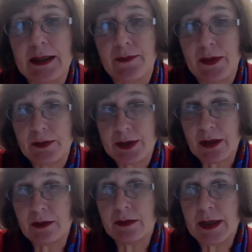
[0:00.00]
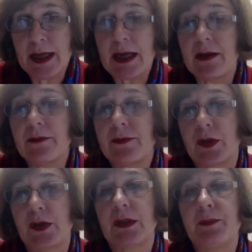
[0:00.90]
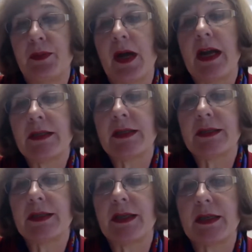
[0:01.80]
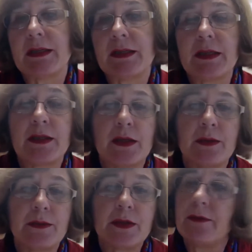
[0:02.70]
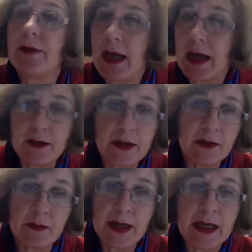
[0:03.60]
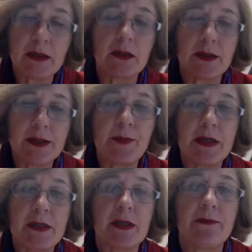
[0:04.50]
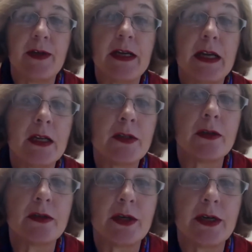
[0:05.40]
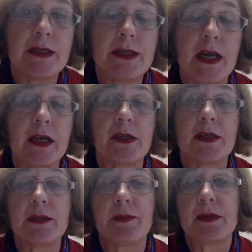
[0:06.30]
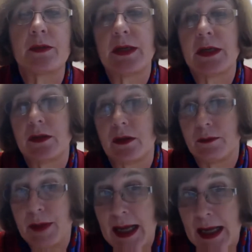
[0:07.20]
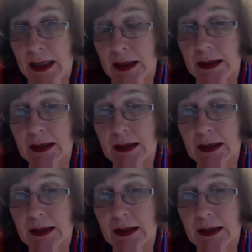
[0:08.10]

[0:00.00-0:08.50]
if you don't have good practices in terms of how you handle, especially financial transactions between your bank,